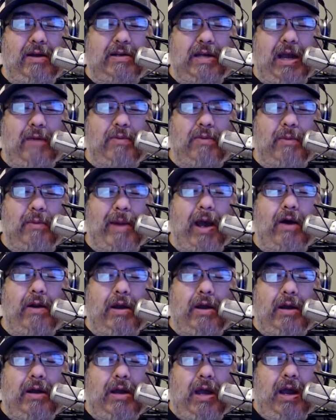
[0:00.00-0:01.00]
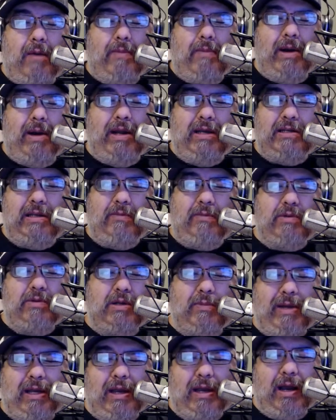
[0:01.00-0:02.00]
to help him out. But he seems
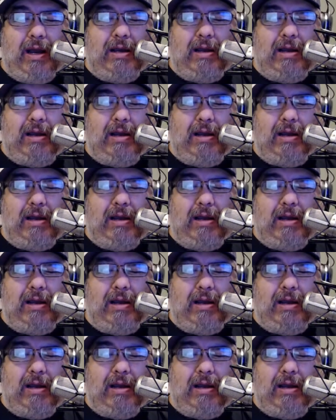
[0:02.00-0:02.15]
to be uh,